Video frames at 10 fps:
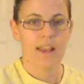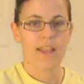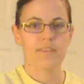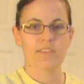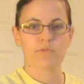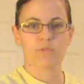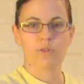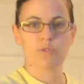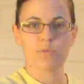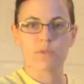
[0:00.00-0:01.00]
I have this
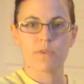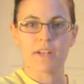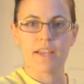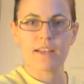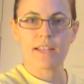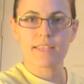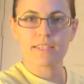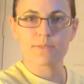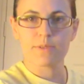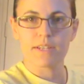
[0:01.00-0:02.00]
rosewood one. I got
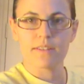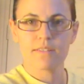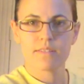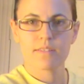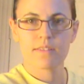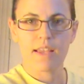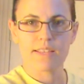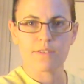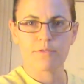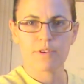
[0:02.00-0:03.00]
this one
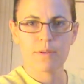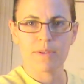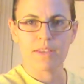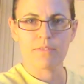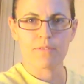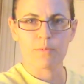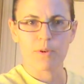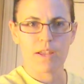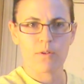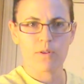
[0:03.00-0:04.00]
as a freebie from
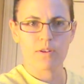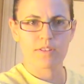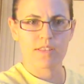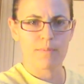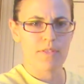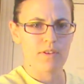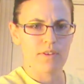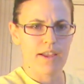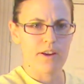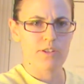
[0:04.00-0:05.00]
when I ordered some other
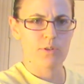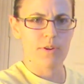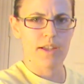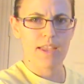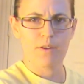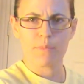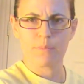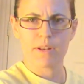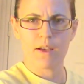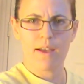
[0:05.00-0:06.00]
hair toy. I can't
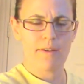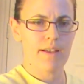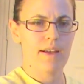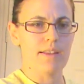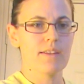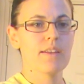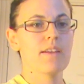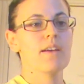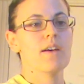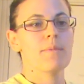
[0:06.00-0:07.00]
remember now how I got it.
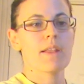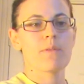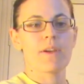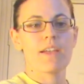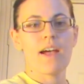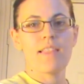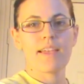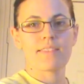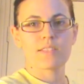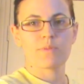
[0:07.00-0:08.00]
But anyway, I
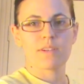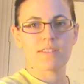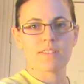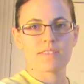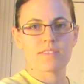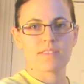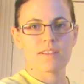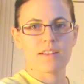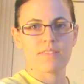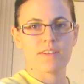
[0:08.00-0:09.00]
like this one because it's
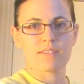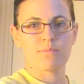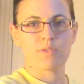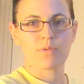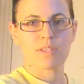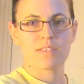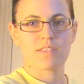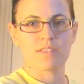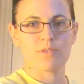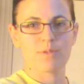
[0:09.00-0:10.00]
kind of got some twists
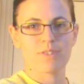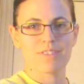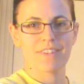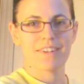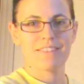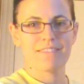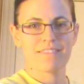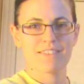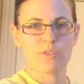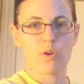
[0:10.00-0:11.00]
and twirls in
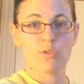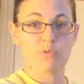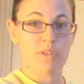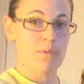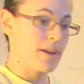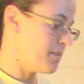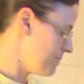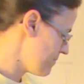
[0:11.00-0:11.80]
it, so it holds really well.